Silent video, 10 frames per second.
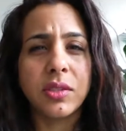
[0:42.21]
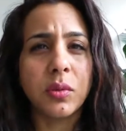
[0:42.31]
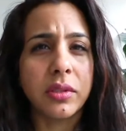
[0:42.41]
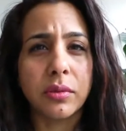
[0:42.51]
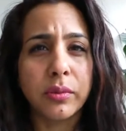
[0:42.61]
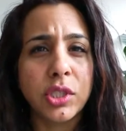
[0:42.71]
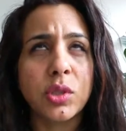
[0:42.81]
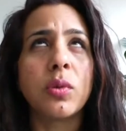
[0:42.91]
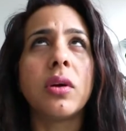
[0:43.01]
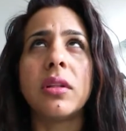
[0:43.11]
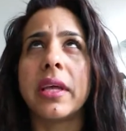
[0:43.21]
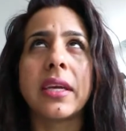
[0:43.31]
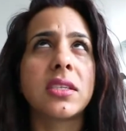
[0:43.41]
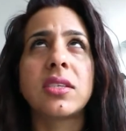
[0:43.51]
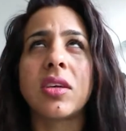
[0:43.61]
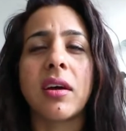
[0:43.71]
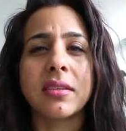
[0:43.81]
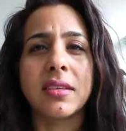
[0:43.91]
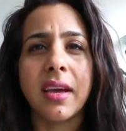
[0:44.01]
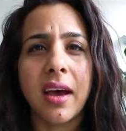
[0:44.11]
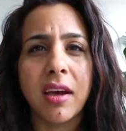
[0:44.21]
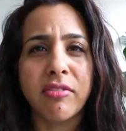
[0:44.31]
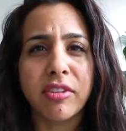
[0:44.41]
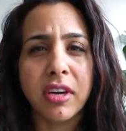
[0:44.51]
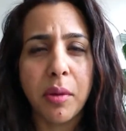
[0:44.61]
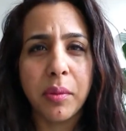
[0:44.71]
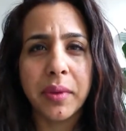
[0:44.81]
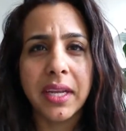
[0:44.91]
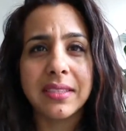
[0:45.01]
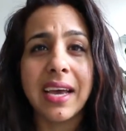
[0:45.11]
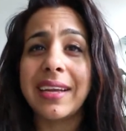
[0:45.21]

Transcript: do a little ritual, like talk to God for a couple minutes.